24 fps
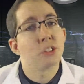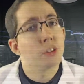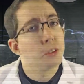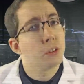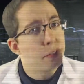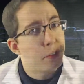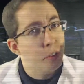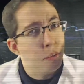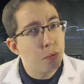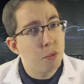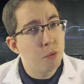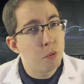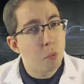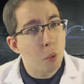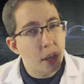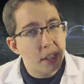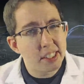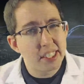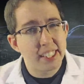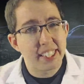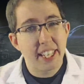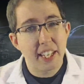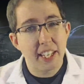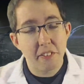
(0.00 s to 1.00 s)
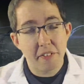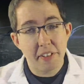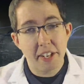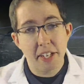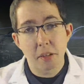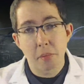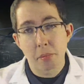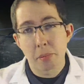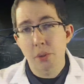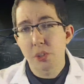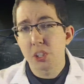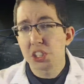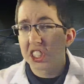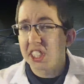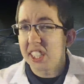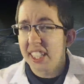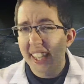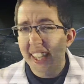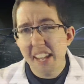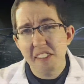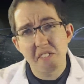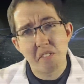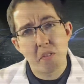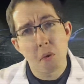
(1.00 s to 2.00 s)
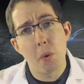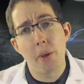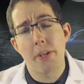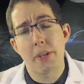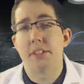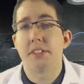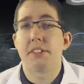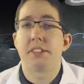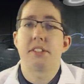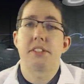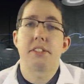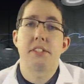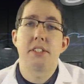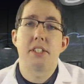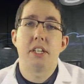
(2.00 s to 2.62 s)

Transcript: So if you want to get Fatal Push, get foils.